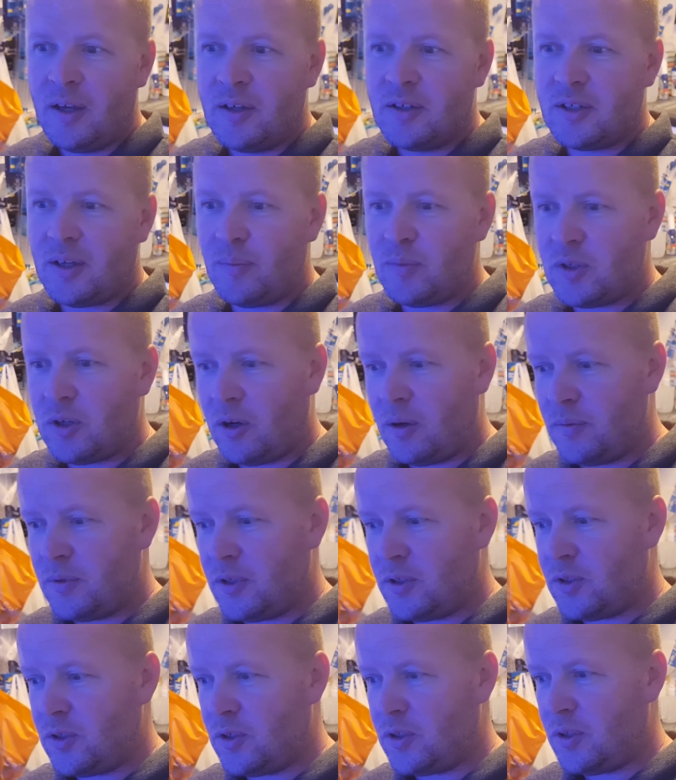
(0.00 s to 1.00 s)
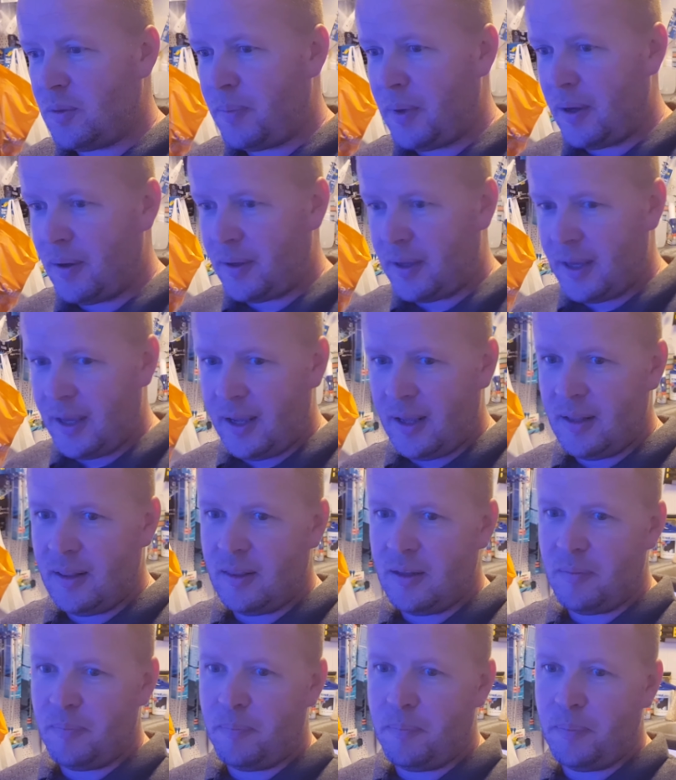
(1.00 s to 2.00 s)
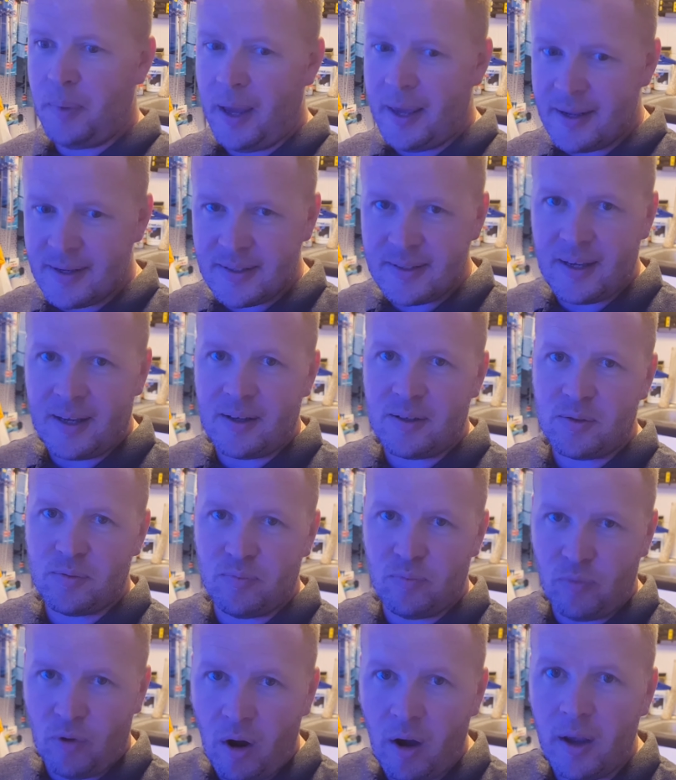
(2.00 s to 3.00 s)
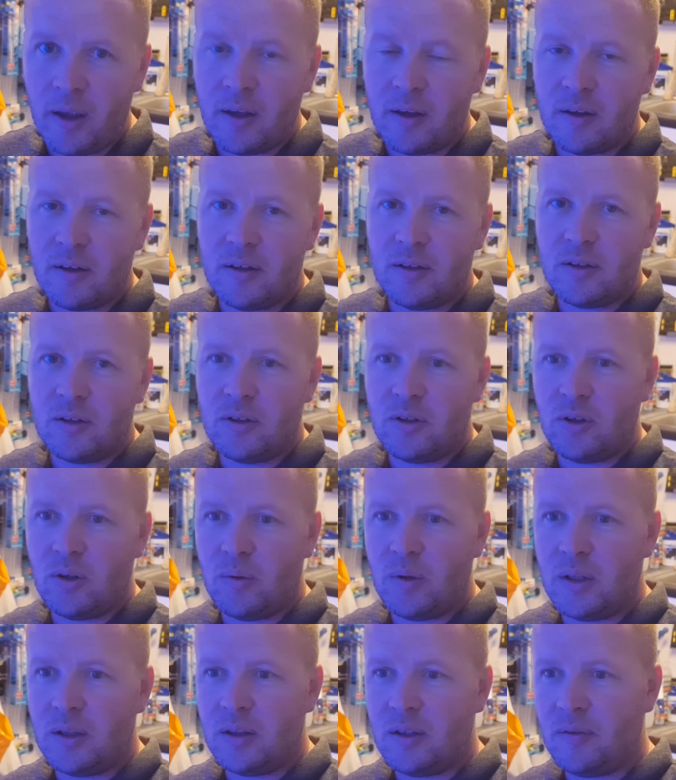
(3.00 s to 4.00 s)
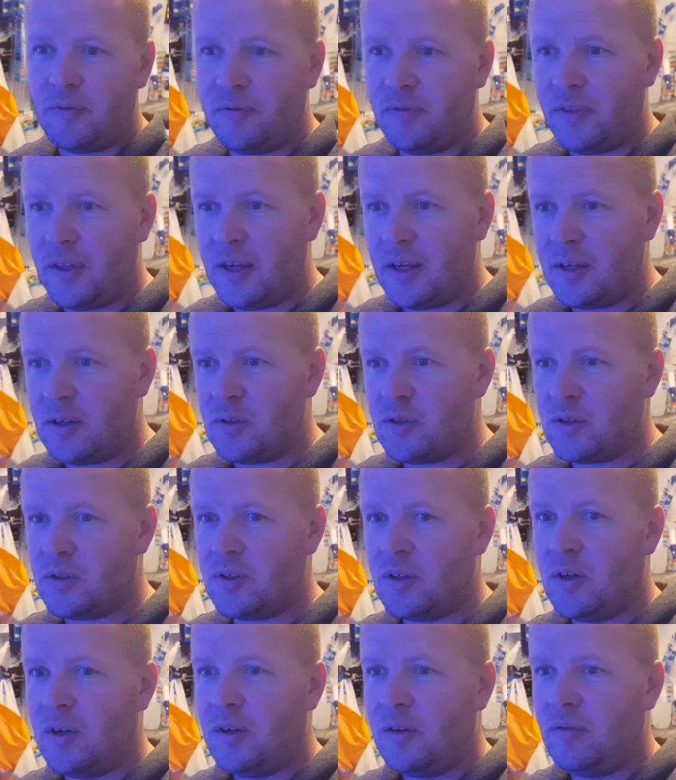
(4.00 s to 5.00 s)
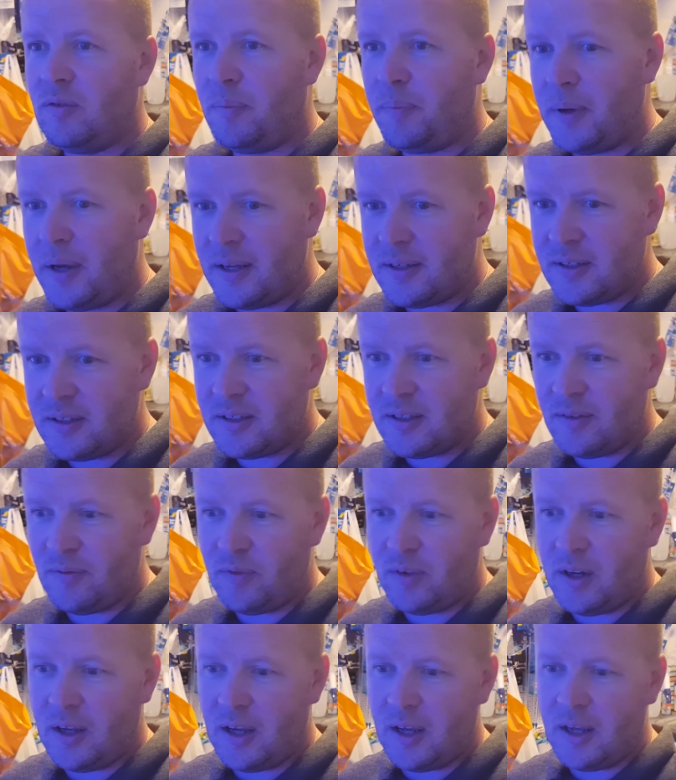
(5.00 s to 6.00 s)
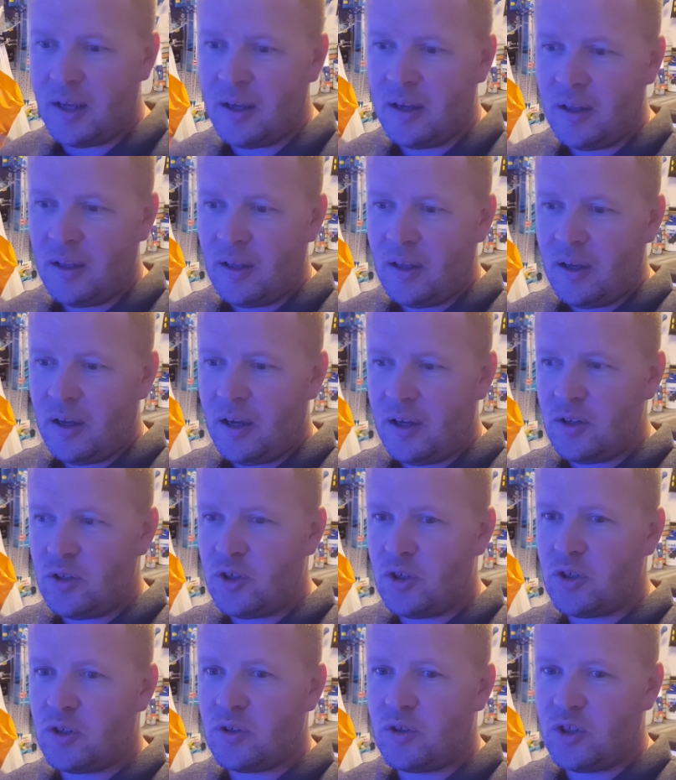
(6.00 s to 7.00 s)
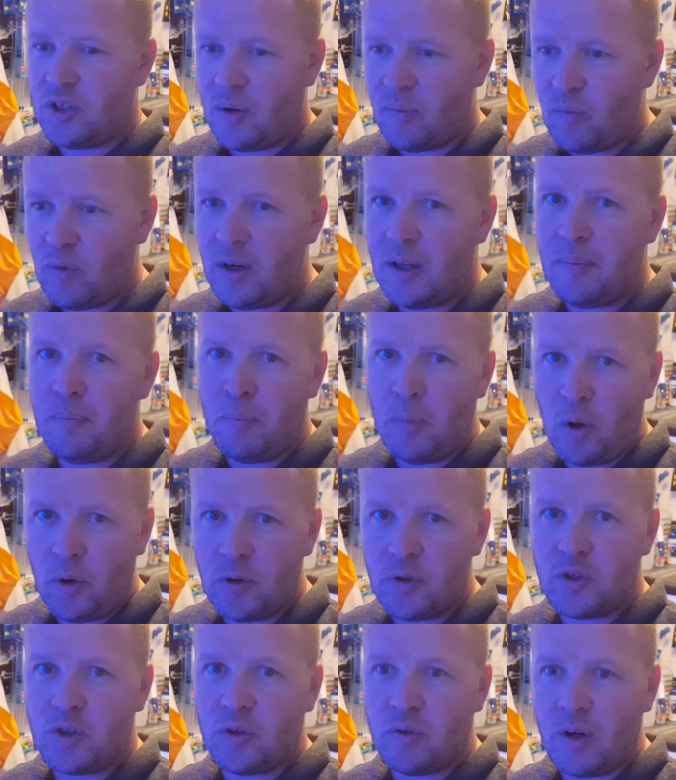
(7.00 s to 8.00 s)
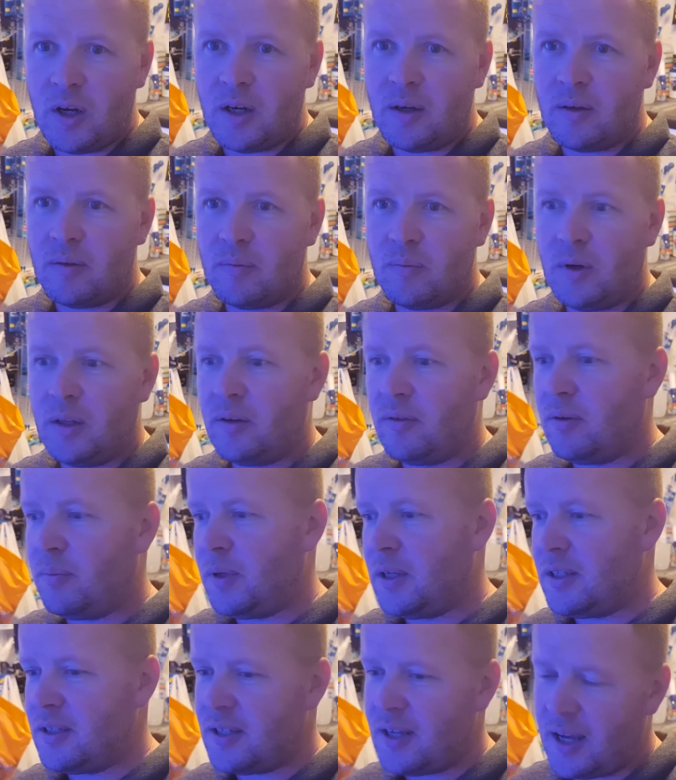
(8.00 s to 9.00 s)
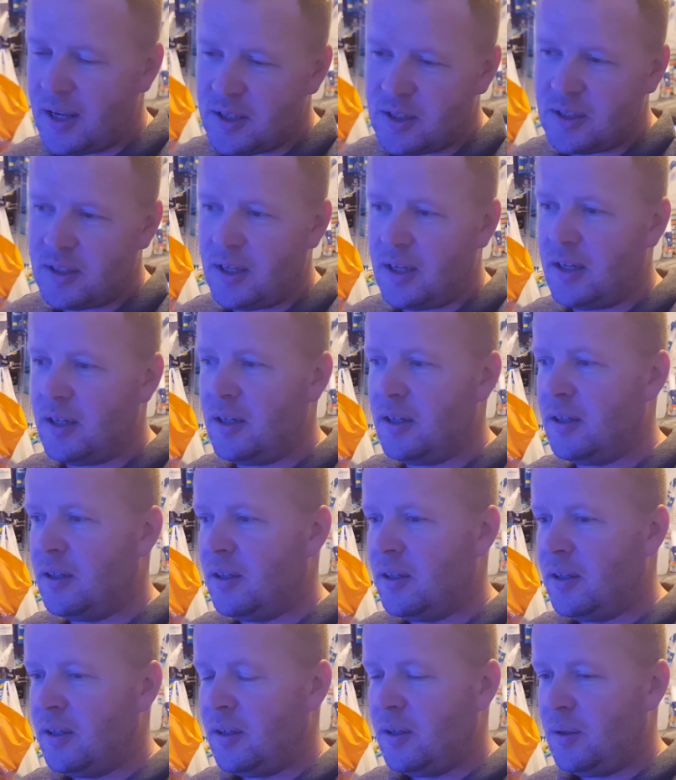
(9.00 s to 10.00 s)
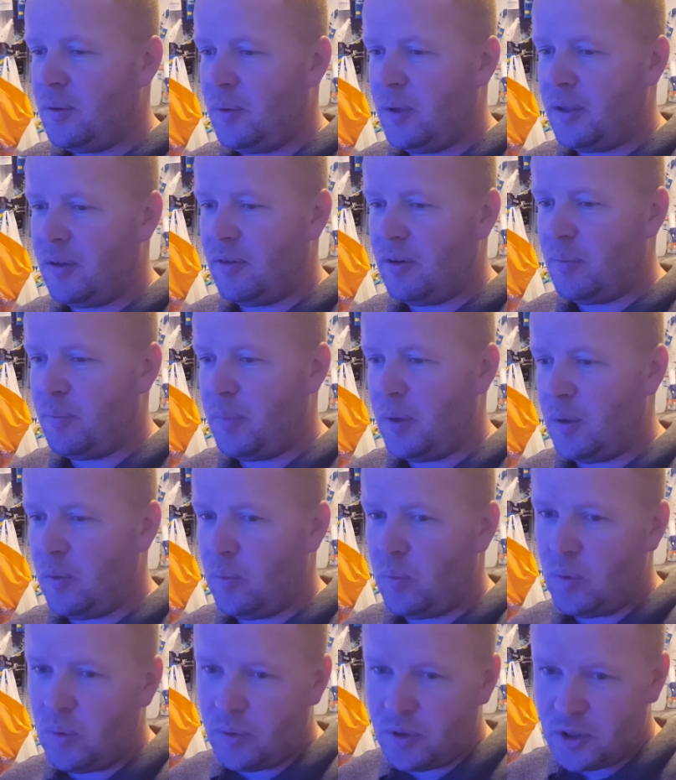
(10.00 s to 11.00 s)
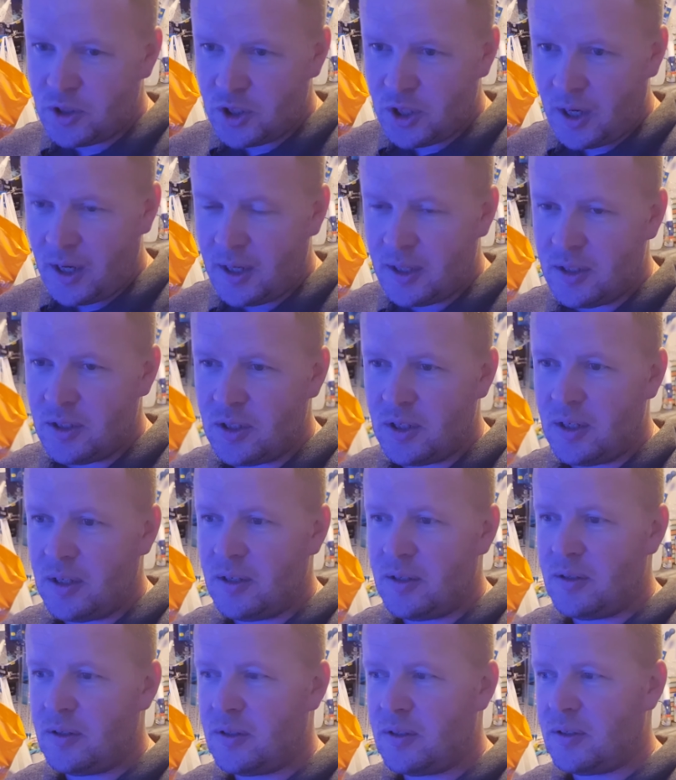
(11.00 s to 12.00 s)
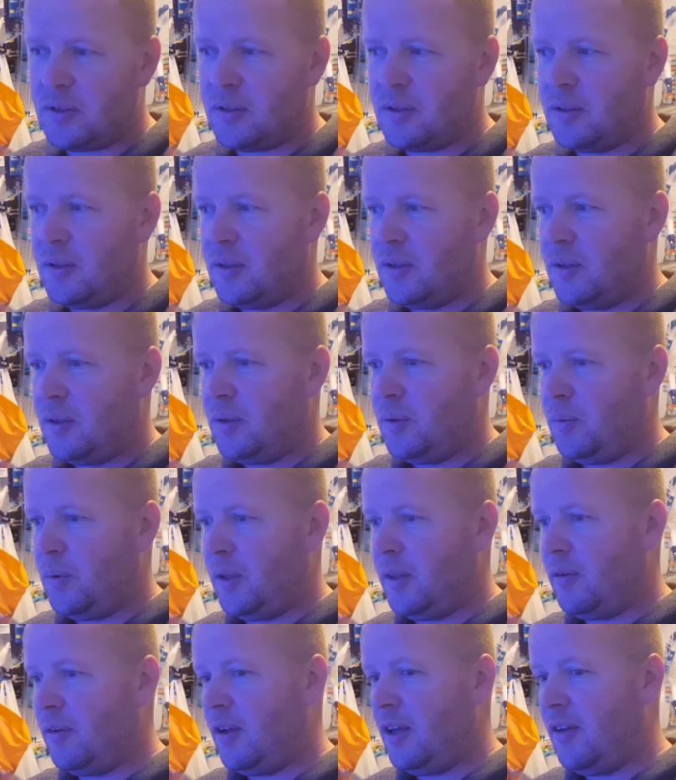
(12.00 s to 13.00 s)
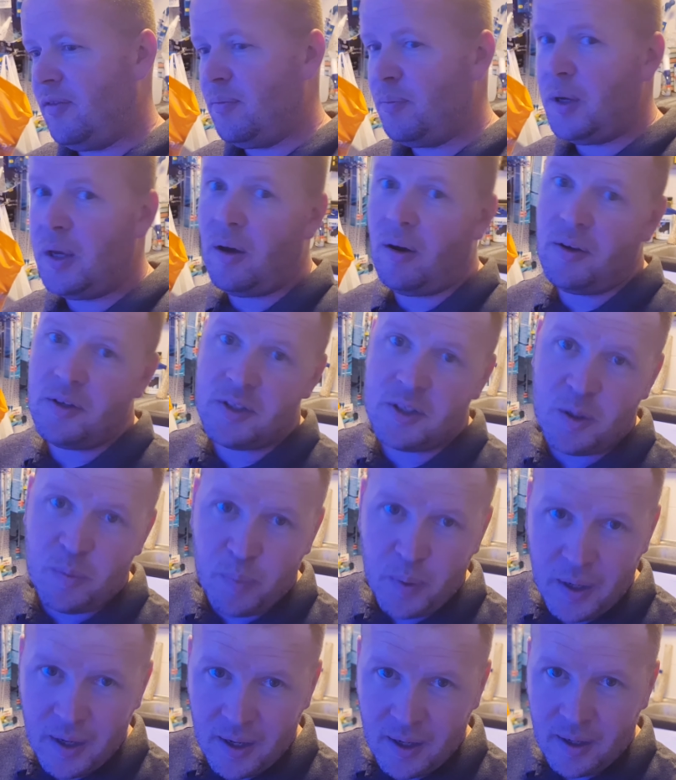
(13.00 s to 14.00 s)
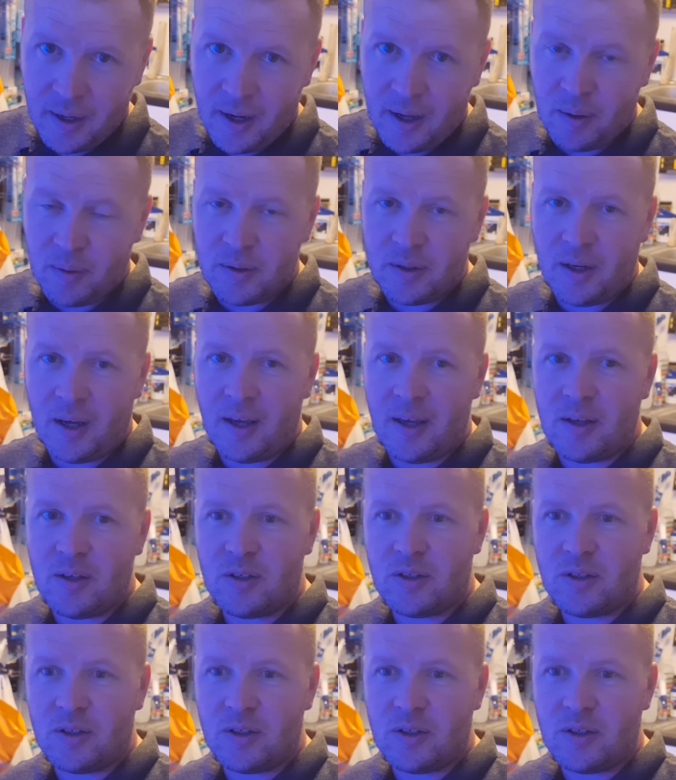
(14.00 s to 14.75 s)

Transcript: Sometimes it's just about getting the basics right, doing the things repetitively, and just generally monitoring, whether it be testing, whether it be water changes, whether it even be ICP in nowadays.